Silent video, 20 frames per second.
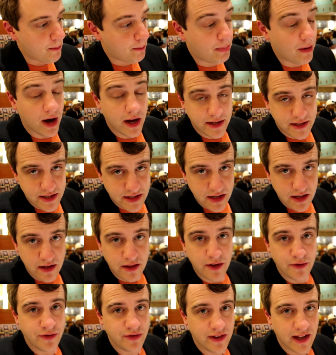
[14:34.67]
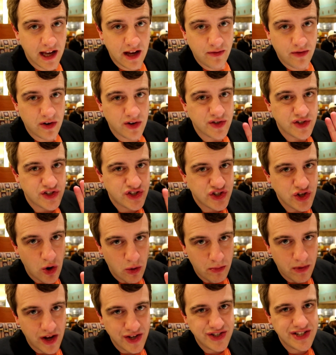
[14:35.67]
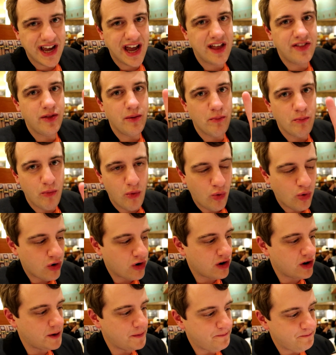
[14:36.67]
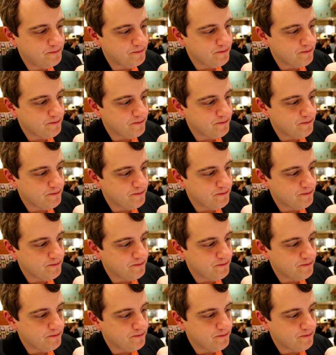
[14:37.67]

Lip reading: but the flavor so much, and the more